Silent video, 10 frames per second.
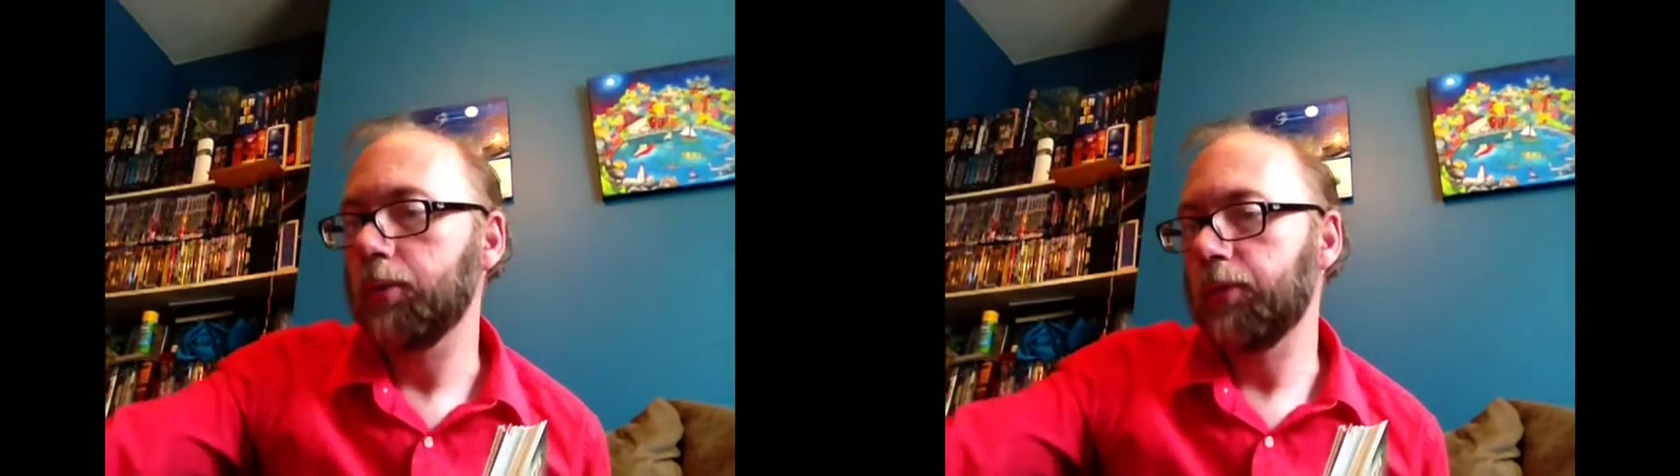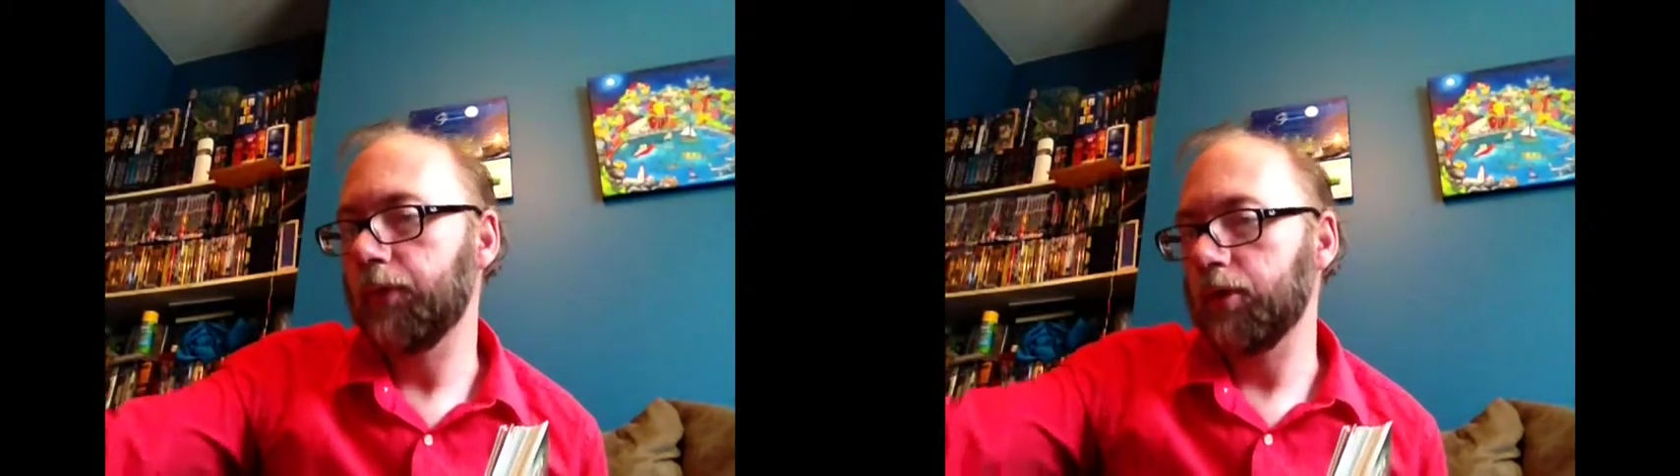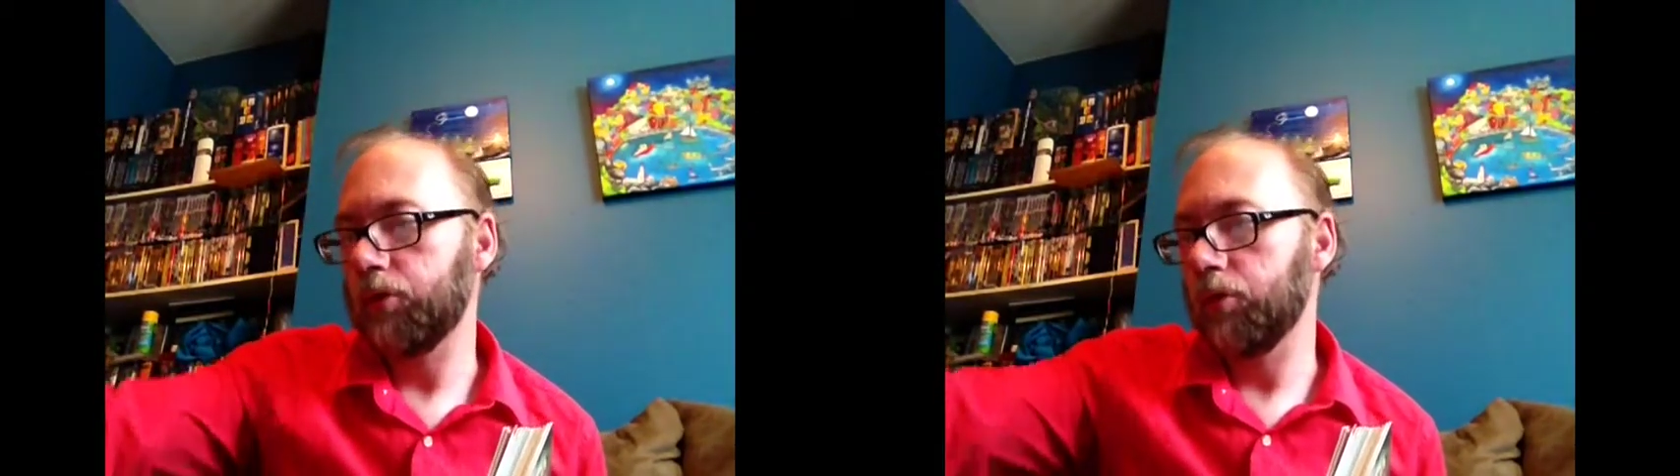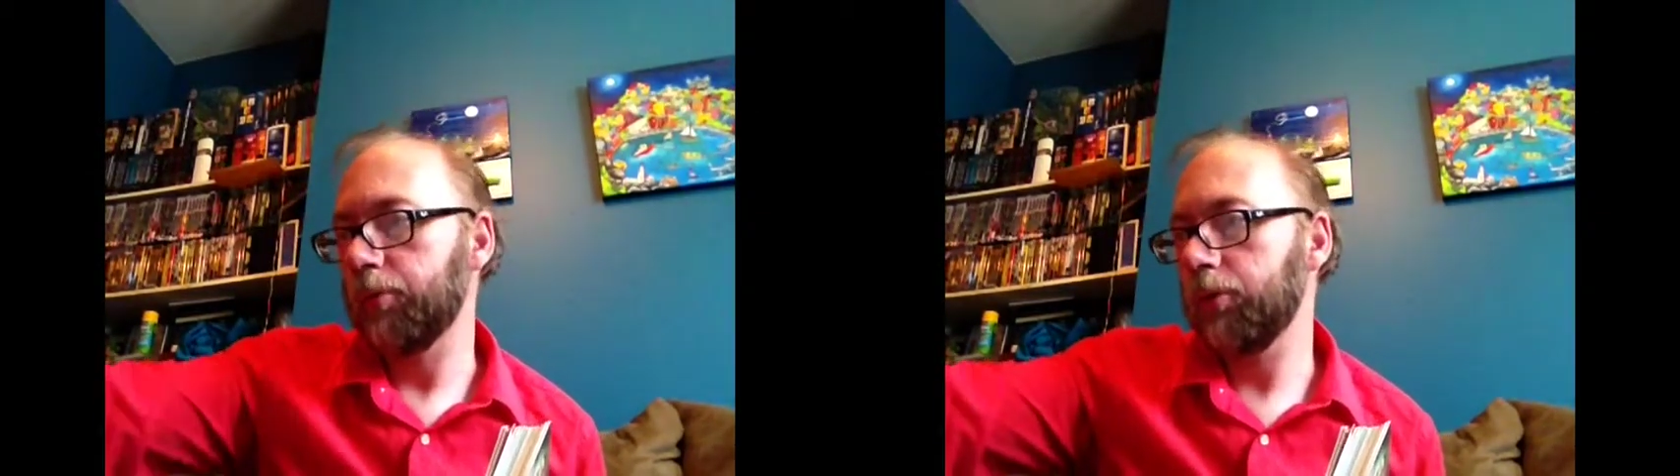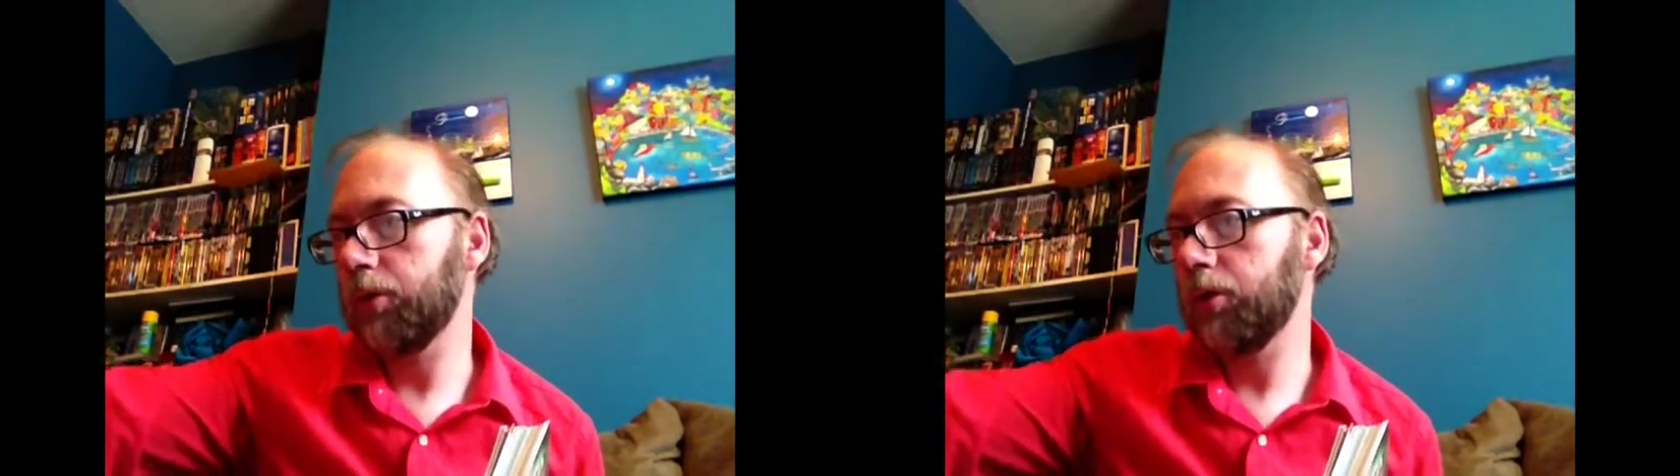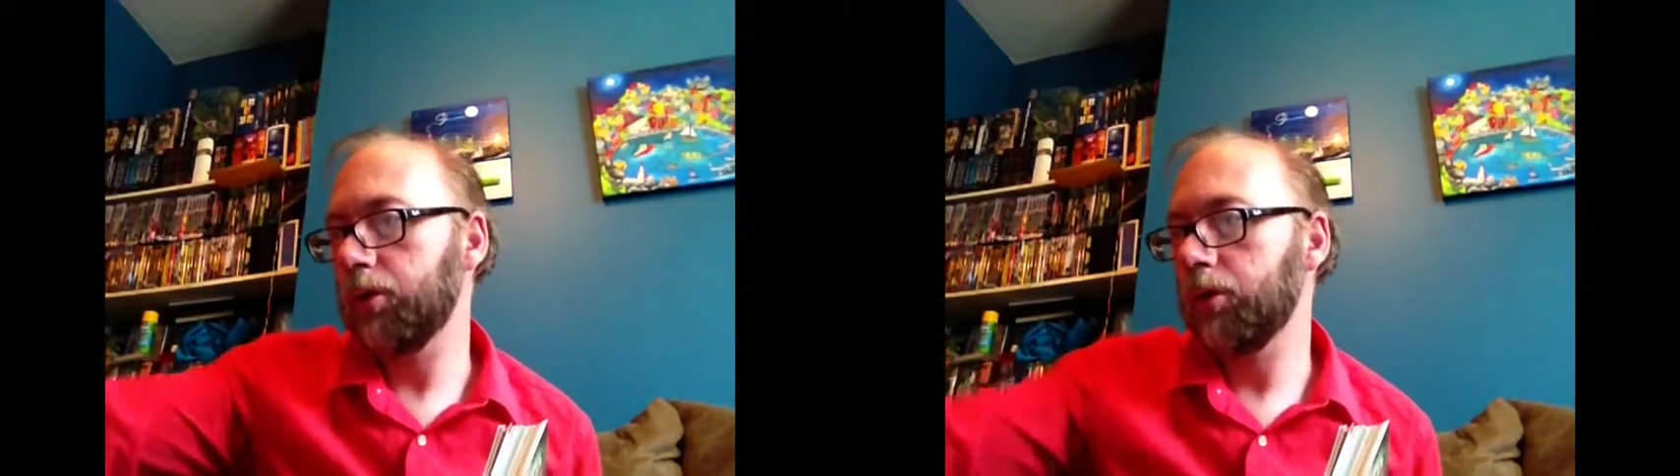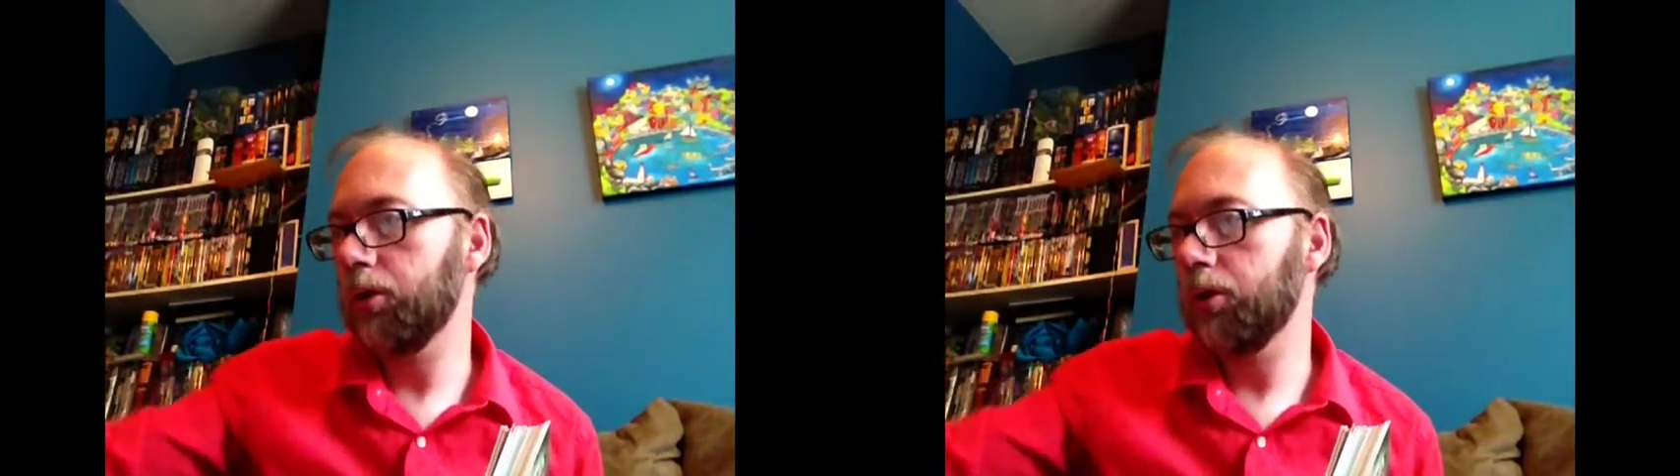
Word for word: a fan of Soderbergh's.